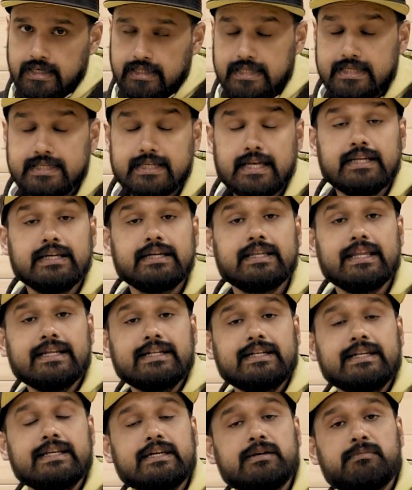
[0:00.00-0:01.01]
This can
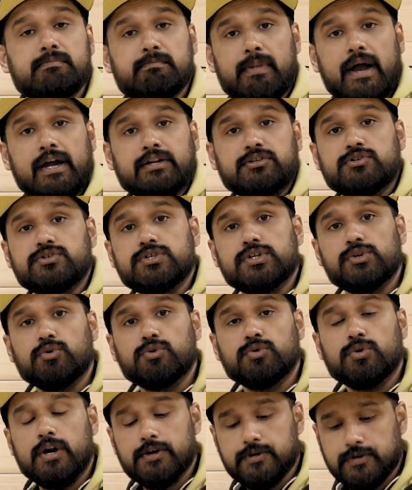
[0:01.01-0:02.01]
greatly impact your 0
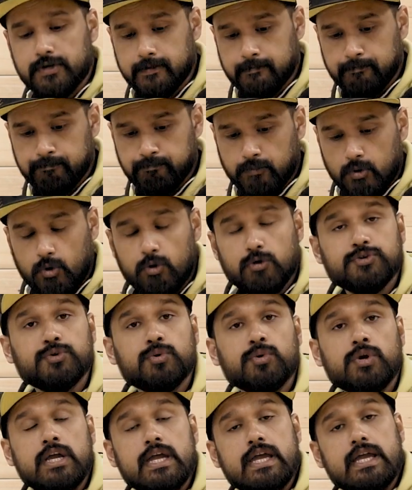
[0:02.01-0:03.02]
to 100.
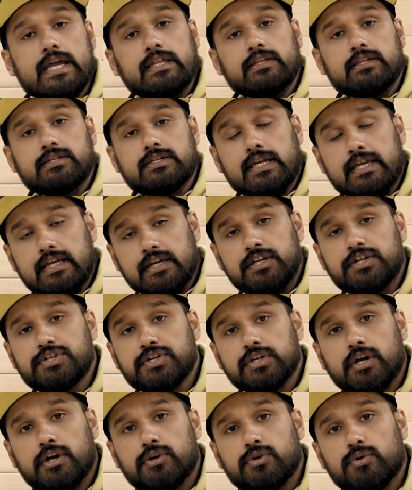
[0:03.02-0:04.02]
Also, this
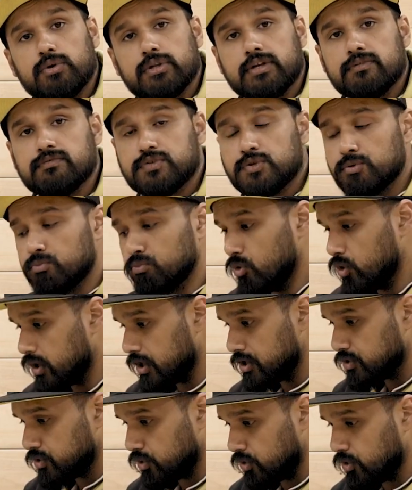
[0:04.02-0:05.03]
ignition control gives you more
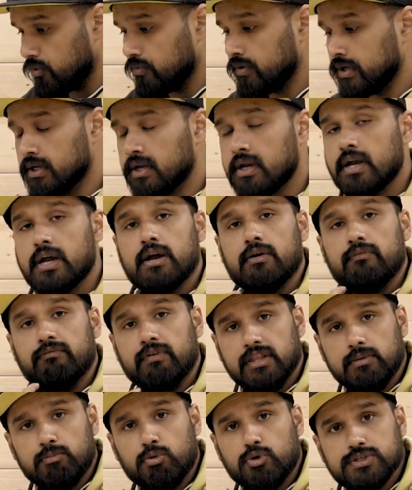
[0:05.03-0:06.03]
control over
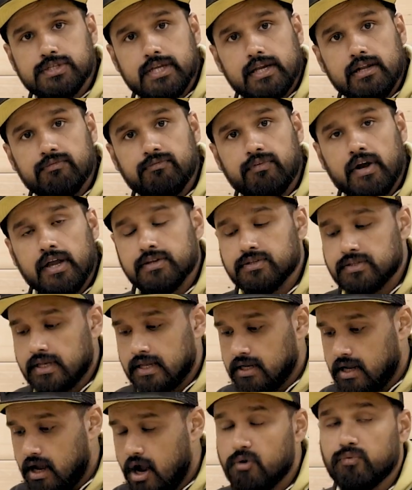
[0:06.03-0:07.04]
when the motorcycle fires
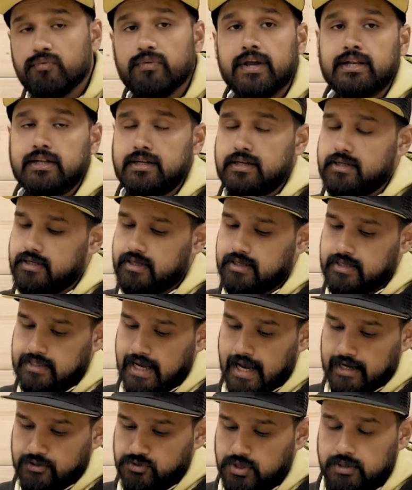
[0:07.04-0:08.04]
and how well it
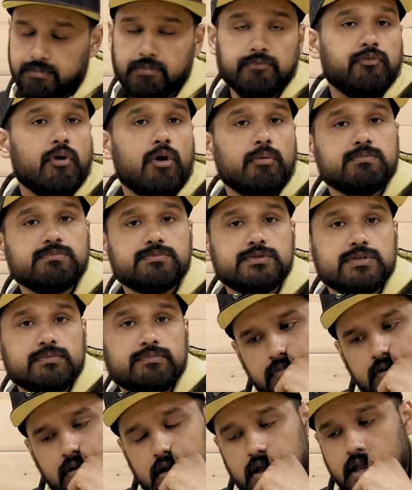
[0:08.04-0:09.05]
actually performs.
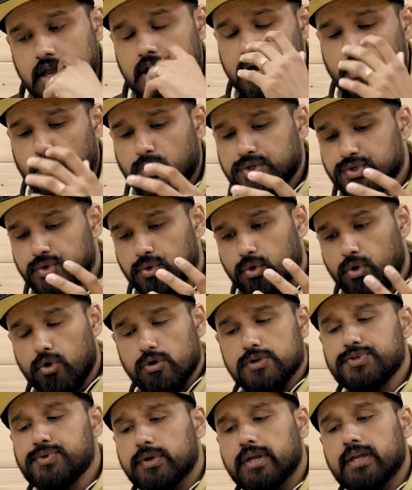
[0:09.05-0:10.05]
What you
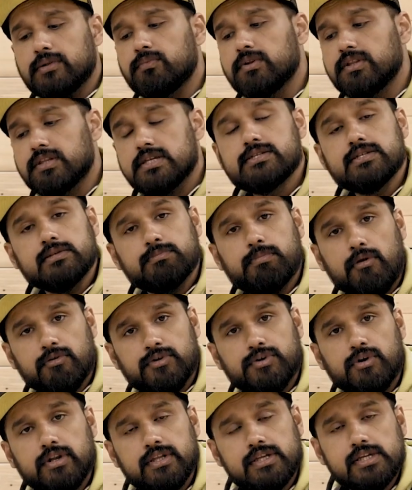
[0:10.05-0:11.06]
also get with this
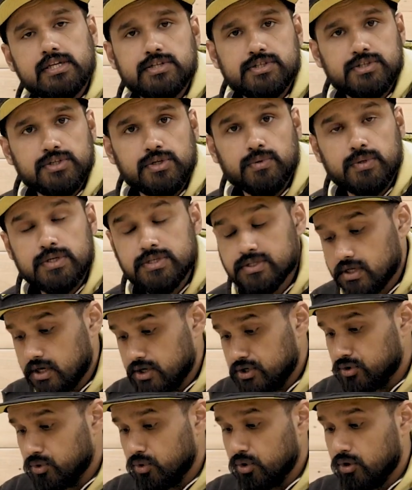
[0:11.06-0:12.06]
Powertronic ECU is
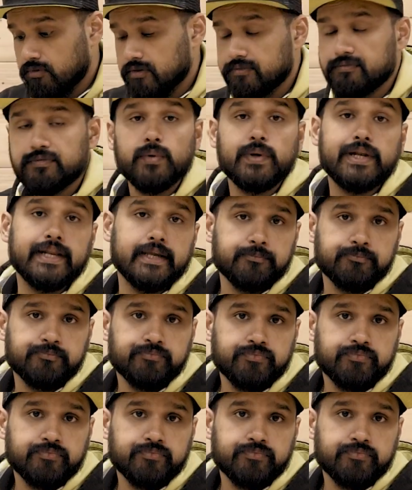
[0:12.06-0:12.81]
control over fueling.